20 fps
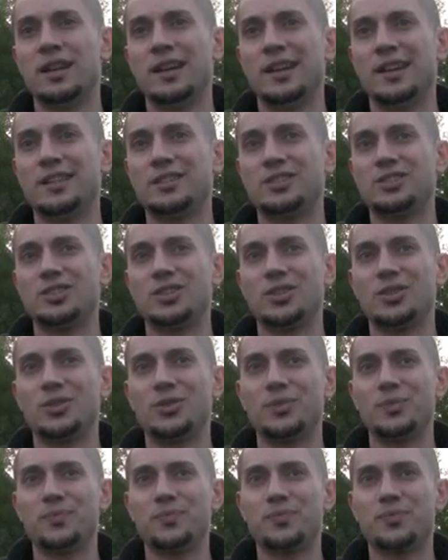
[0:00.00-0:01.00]
And
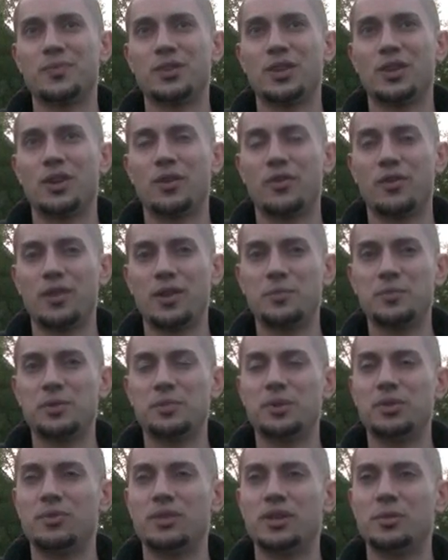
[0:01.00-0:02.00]
so, for them
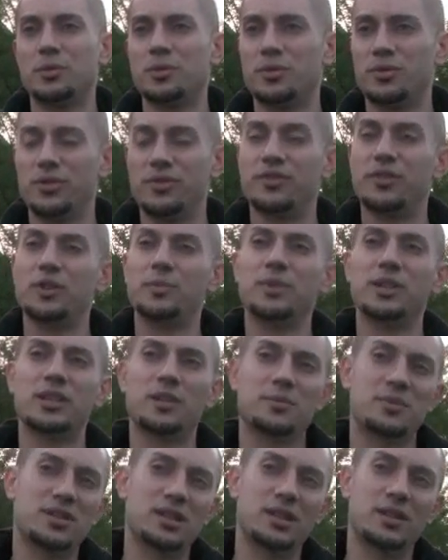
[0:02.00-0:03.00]
to be reaffirming
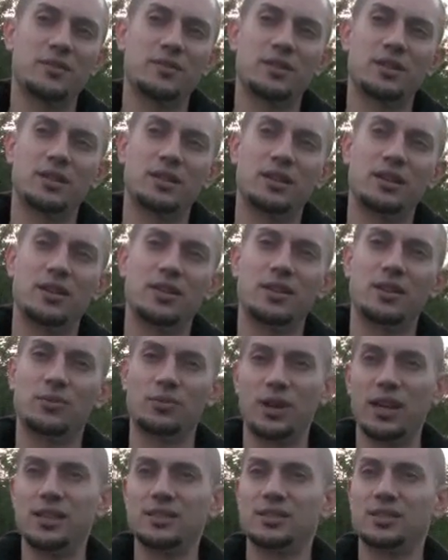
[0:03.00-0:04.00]
themselves and their
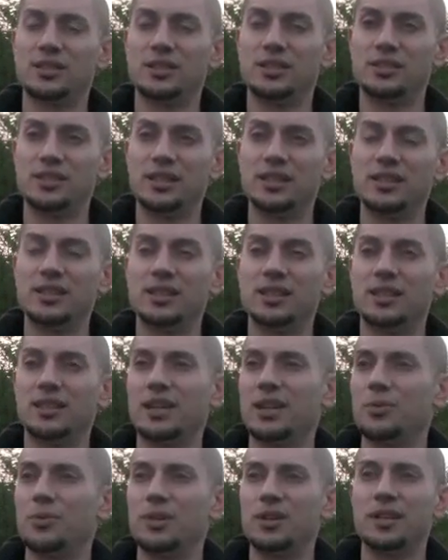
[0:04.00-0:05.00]
rights and their dignity in
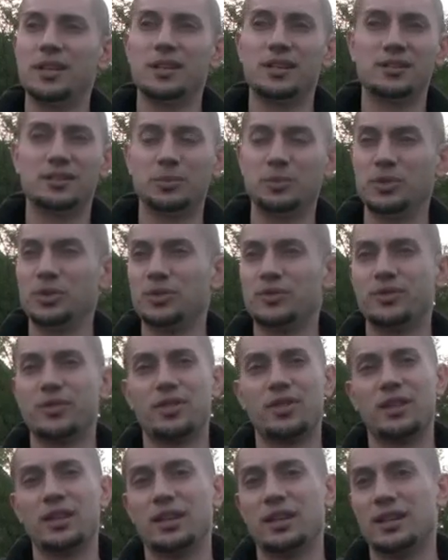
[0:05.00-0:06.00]
that way is a beautiful
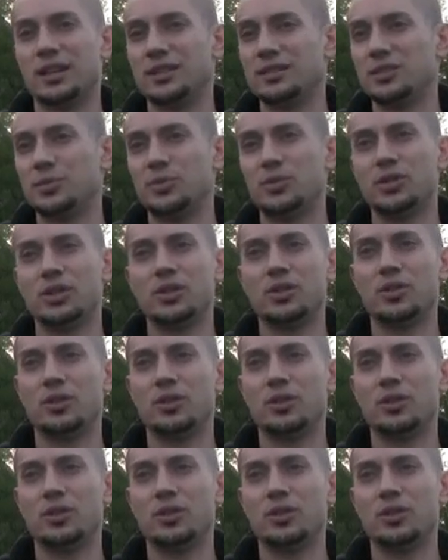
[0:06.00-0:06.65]
thing, and I support it